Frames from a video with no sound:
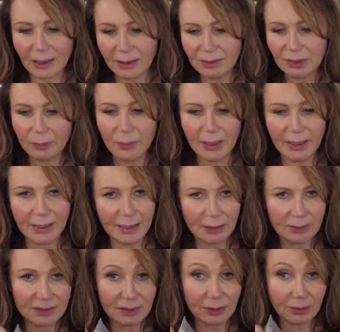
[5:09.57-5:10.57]
I took mine
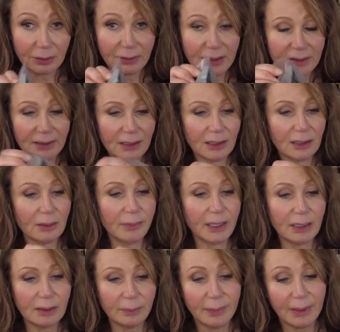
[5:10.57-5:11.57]
out. So the great thing
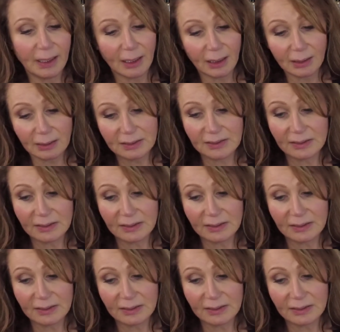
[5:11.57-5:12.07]
about the bag